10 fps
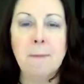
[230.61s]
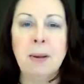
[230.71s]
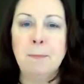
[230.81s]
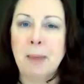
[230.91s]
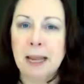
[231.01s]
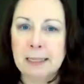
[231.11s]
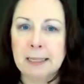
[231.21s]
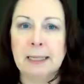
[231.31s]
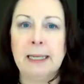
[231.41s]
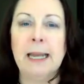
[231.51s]
but
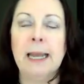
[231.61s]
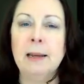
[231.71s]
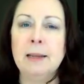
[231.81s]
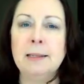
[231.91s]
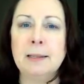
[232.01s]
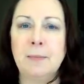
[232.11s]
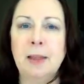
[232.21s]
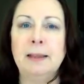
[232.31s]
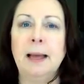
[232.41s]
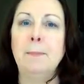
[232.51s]
basically it is
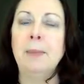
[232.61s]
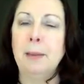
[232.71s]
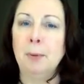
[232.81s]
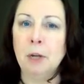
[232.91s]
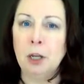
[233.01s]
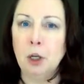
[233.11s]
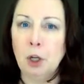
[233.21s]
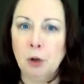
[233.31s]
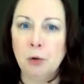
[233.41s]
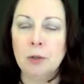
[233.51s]
something that people can
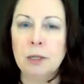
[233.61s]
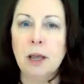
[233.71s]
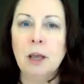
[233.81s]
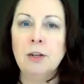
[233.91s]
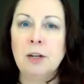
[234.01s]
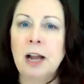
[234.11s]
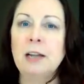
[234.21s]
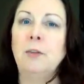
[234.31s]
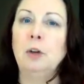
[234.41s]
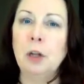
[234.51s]
use to kind
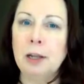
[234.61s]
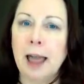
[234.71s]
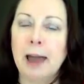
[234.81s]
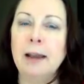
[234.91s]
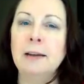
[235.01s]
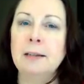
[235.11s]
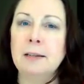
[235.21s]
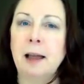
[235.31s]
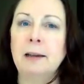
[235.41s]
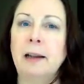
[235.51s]
of look at and
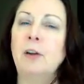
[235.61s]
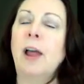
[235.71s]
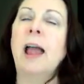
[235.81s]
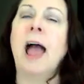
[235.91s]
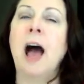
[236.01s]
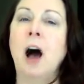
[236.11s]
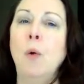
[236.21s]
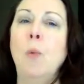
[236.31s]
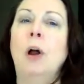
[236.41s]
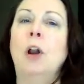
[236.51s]
decide, like, okay, how
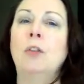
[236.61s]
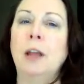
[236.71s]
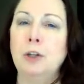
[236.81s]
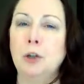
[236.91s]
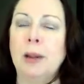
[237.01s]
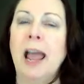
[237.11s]
well are they doing?